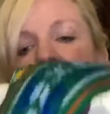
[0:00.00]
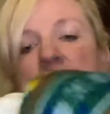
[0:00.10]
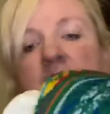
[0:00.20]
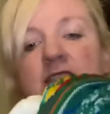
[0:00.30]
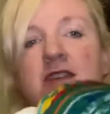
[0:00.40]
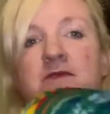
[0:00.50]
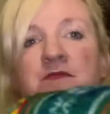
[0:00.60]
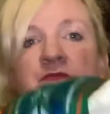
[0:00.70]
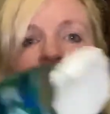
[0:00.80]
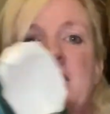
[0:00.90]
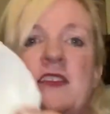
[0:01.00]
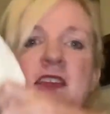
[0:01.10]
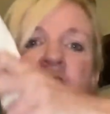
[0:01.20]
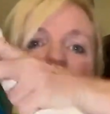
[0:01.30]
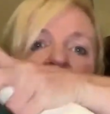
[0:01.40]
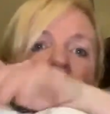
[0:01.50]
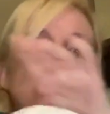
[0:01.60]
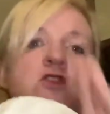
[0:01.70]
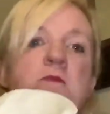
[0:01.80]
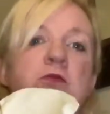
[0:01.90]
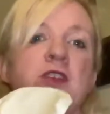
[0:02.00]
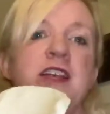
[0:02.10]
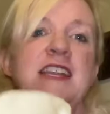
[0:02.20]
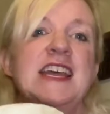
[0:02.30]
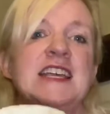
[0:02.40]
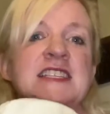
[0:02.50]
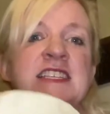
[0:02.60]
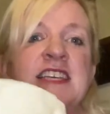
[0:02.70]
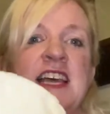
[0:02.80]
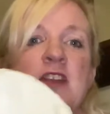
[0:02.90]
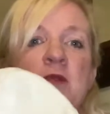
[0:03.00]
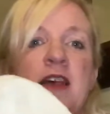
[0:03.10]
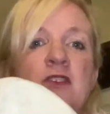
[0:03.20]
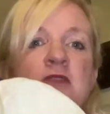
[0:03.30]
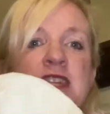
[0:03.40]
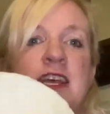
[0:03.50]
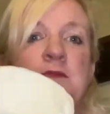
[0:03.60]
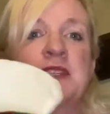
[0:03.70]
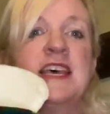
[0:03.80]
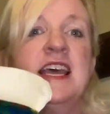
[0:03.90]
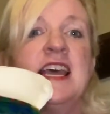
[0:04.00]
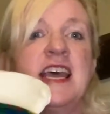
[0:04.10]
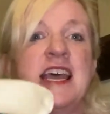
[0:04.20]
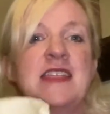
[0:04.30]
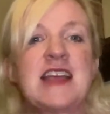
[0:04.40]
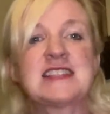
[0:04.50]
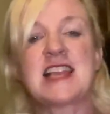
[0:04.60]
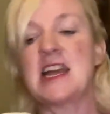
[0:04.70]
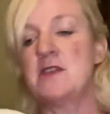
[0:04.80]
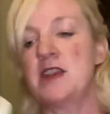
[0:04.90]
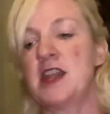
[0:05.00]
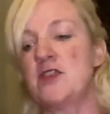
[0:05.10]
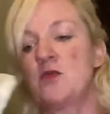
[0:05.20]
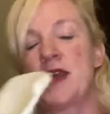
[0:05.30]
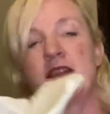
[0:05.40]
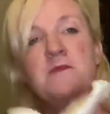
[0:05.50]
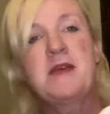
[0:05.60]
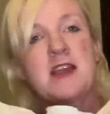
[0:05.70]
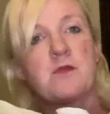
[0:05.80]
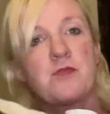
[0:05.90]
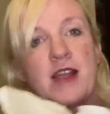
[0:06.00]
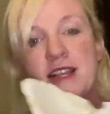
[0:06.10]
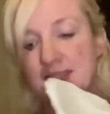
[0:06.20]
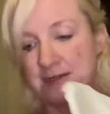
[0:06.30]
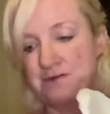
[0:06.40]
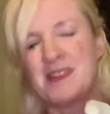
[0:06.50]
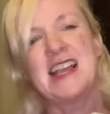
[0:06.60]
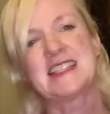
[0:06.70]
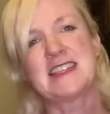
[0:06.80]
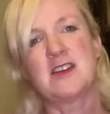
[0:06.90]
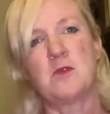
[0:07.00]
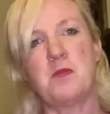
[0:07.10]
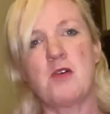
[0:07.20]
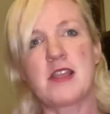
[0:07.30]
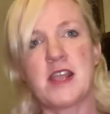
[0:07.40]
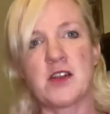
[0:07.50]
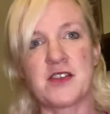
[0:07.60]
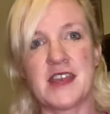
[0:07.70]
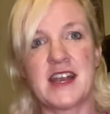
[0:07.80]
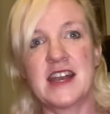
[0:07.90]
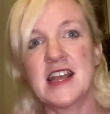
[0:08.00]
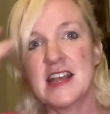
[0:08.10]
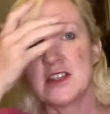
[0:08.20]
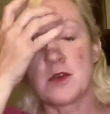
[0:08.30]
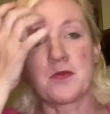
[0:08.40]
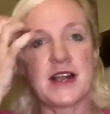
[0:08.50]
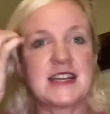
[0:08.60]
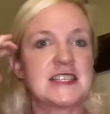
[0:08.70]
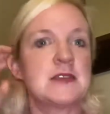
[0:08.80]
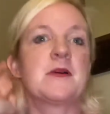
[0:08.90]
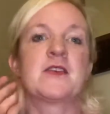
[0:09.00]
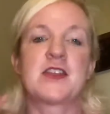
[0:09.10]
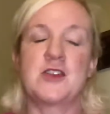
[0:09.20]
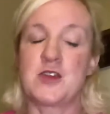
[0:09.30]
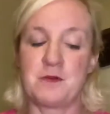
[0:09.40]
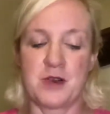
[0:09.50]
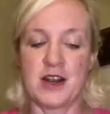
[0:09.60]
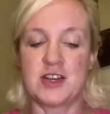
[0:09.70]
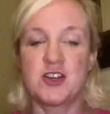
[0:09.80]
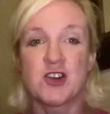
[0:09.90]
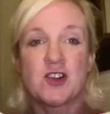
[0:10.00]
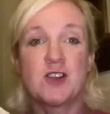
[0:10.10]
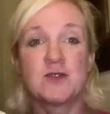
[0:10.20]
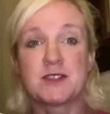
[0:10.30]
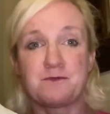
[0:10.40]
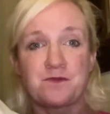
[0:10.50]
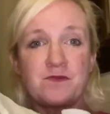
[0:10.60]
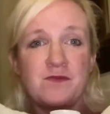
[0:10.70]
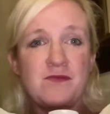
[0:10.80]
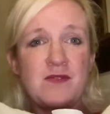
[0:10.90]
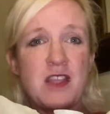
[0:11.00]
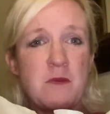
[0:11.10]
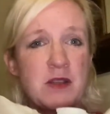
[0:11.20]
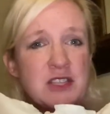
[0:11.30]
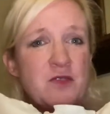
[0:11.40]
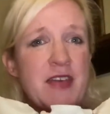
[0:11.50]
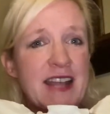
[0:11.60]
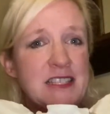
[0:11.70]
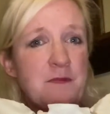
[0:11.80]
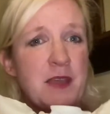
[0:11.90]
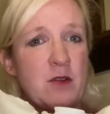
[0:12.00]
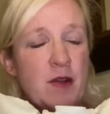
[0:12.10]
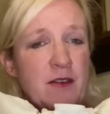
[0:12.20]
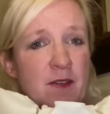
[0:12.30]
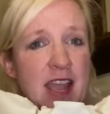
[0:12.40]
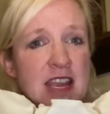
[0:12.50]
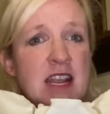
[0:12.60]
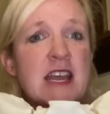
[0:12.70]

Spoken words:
See? And you can pull it nice and tight around those hips. And that's kind of another way to make a brace. It's a little bulkier than the pregnancy belt that you can put under your clothes. But so that's a big one, right?